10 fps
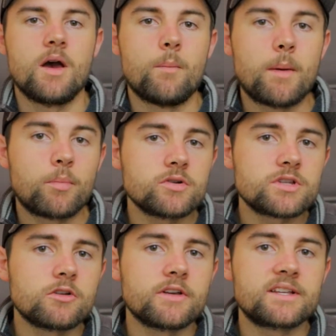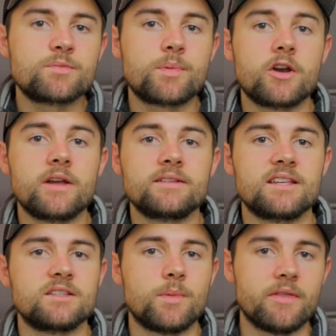My personal experience
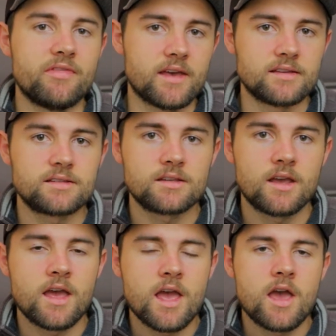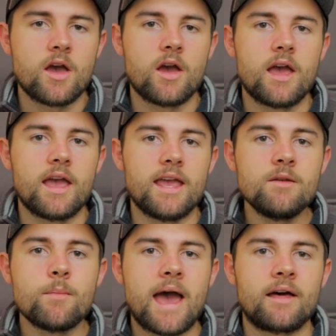has been this.
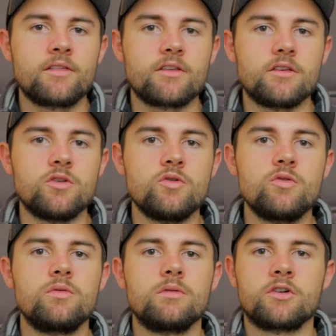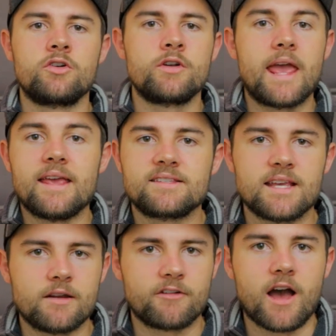In math, you learn a
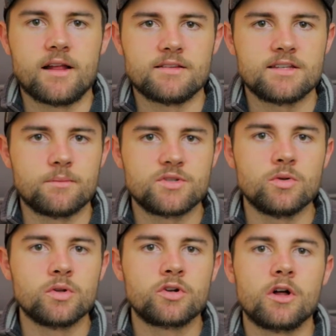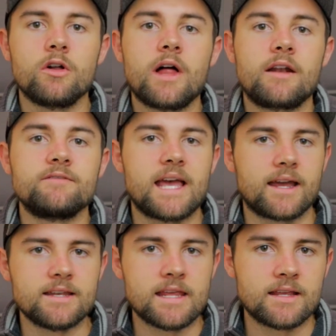set of concepts. You learn a lot of
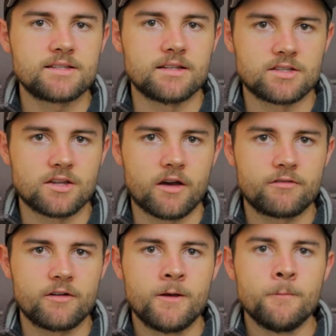techniques and stuff.